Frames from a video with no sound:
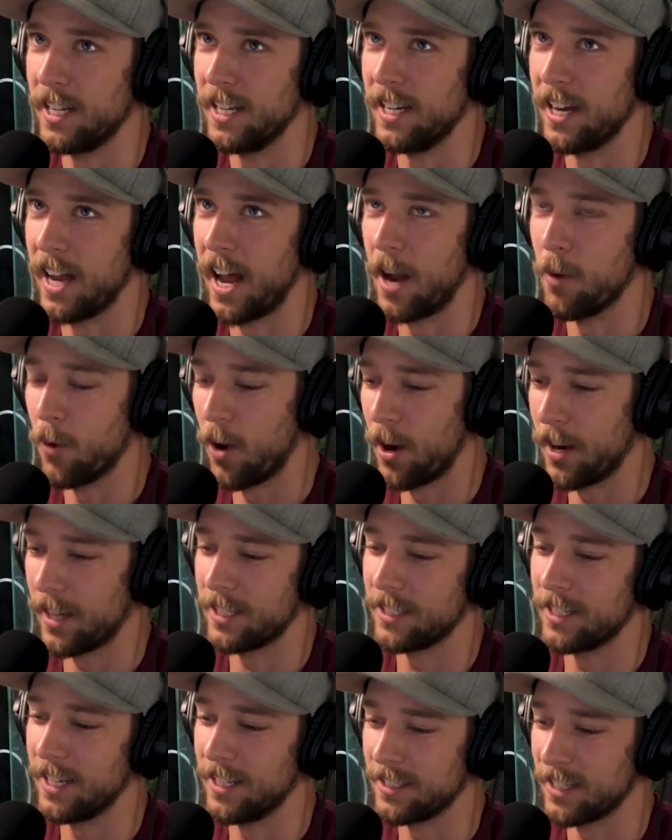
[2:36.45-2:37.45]
in an
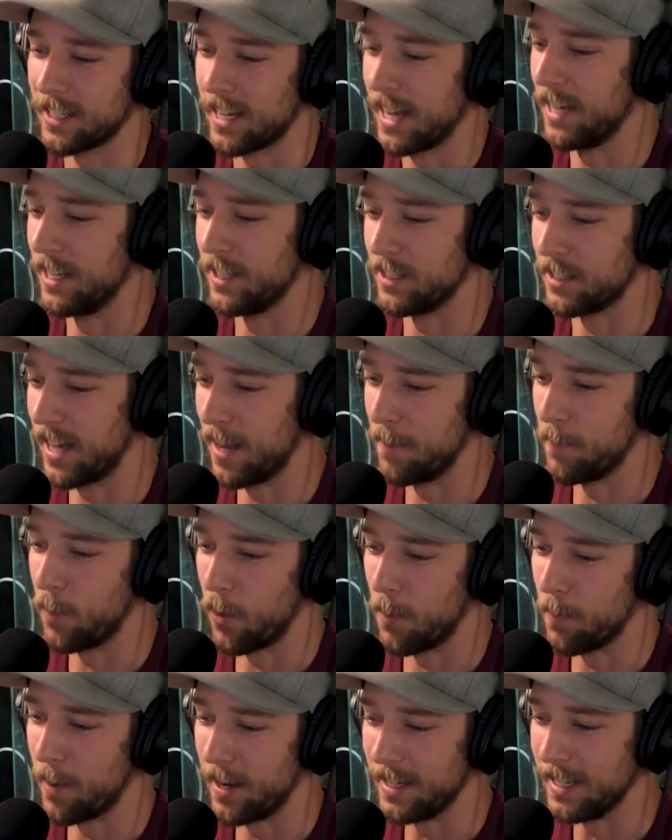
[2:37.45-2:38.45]
ironic sense, a Kenyan sand
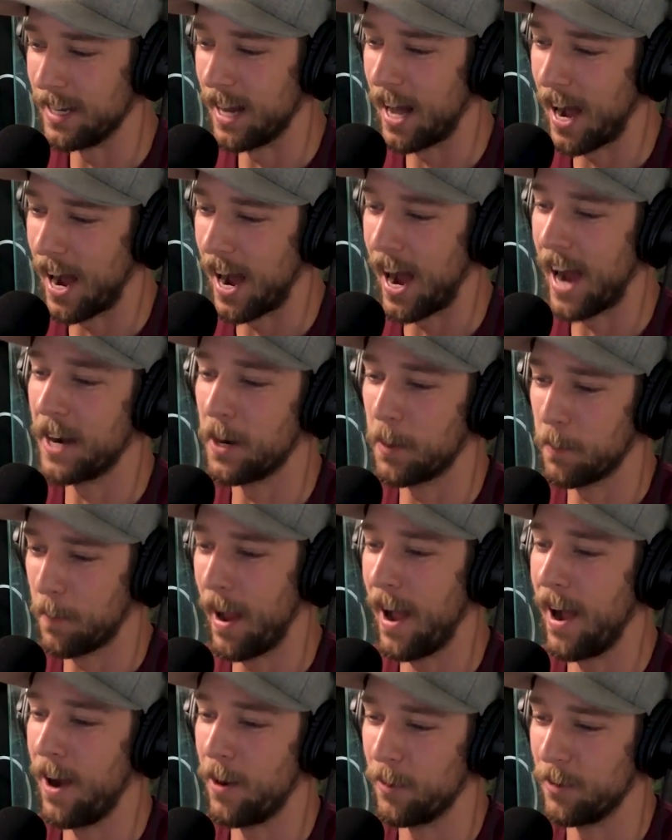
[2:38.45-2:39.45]
boa might need a higher
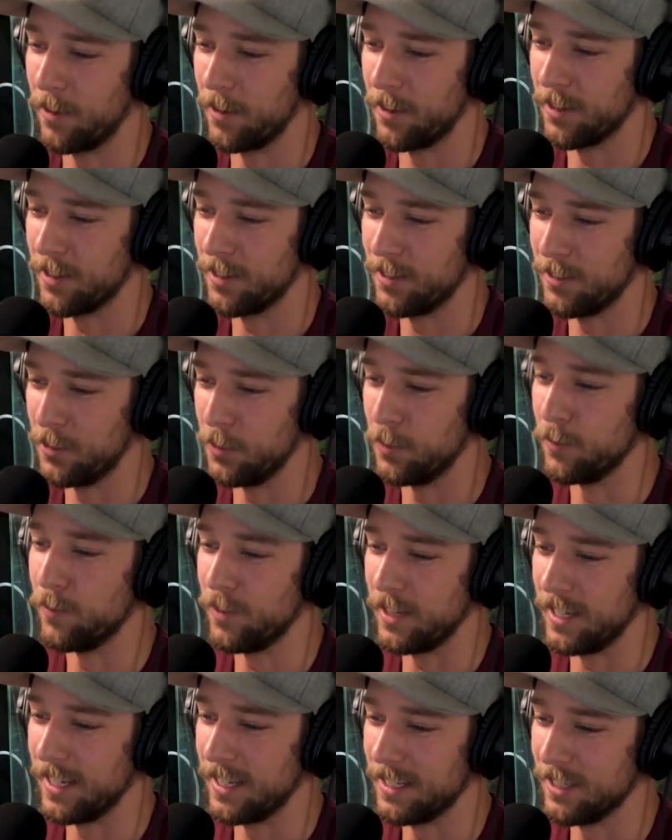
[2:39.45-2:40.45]
powered
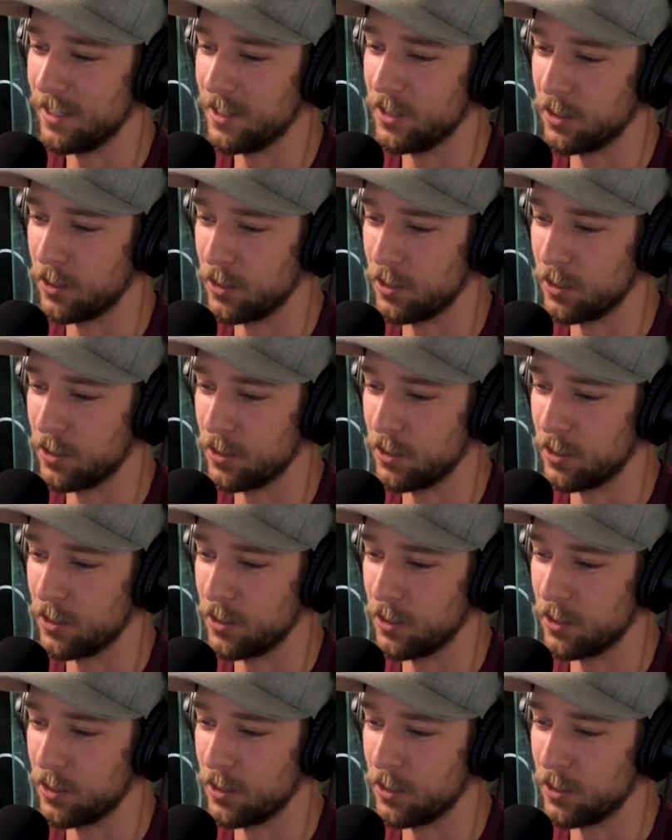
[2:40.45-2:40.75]
UV